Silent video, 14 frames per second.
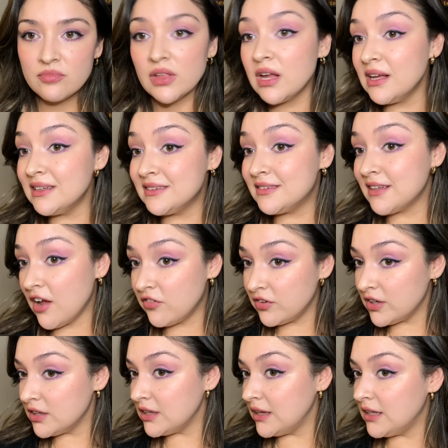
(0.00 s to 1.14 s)
It
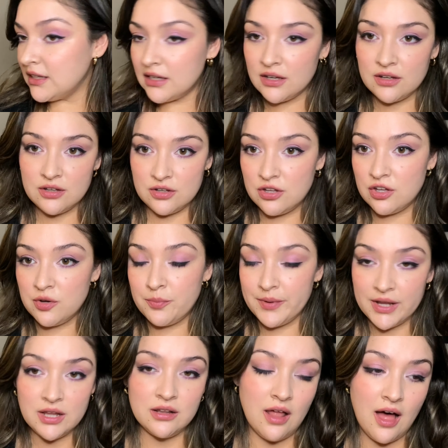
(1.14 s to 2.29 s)
definitely could be
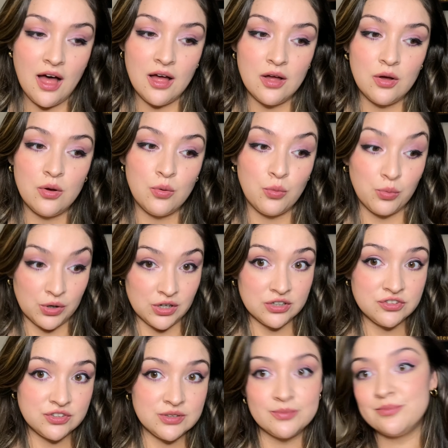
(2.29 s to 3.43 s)
a lot
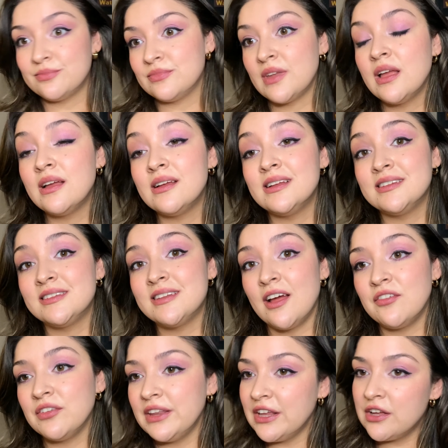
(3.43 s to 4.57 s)
worse. It
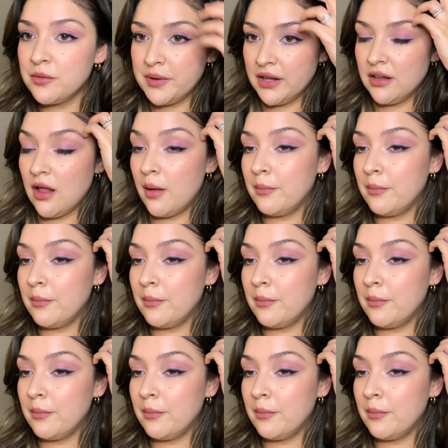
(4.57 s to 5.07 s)
definitely could be a lot